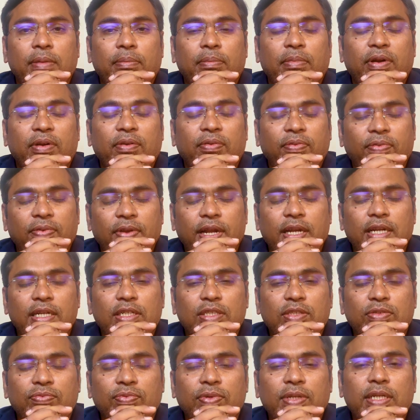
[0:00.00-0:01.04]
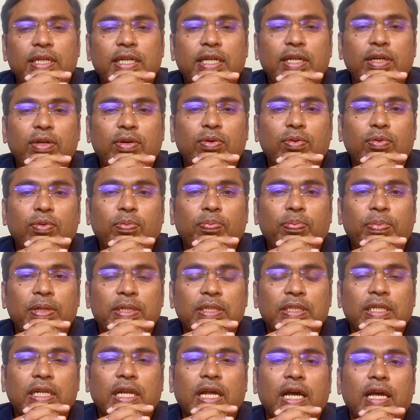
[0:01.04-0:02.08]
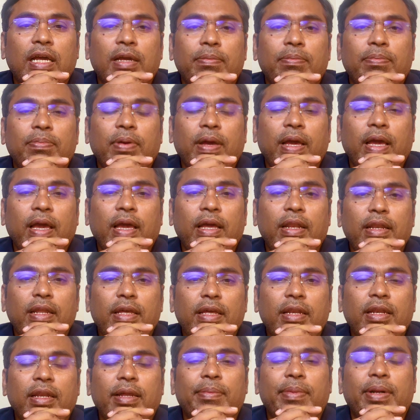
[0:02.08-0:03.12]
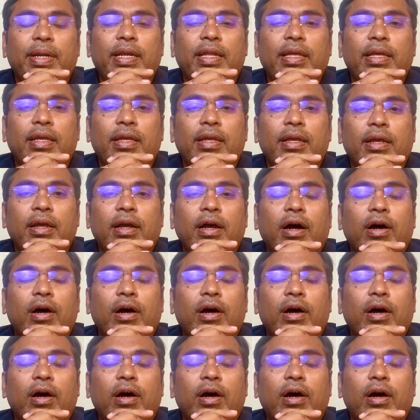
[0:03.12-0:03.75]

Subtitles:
But friends, we need to prescribe any remedy